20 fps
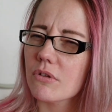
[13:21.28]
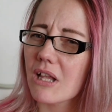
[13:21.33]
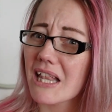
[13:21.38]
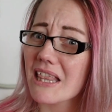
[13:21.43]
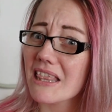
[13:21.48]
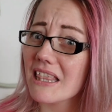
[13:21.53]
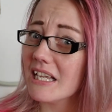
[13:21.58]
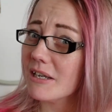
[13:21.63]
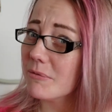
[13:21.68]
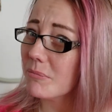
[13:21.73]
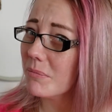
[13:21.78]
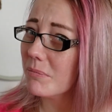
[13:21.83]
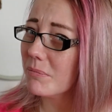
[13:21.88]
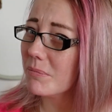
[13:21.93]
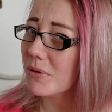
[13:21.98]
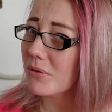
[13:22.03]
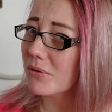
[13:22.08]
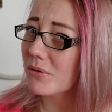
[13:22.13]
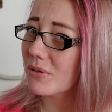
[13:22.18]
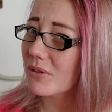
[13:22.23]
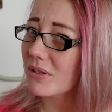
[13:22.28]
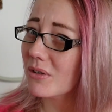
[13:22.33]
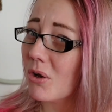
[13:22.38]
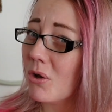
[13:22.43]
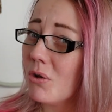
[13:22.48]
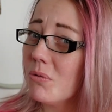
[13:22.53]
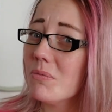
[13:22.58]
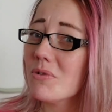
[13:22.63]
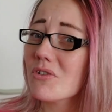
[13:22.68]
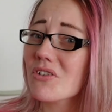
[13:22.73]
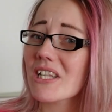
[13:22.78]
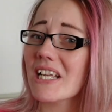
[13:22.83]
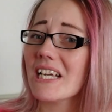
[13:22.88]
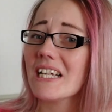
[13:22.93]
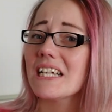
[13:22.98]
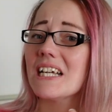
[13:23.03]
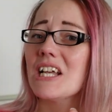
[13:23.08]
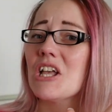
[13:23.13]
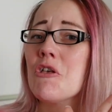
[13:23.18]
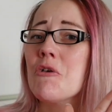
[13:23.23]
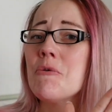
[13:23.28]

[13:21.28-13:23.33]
think I'm about almost like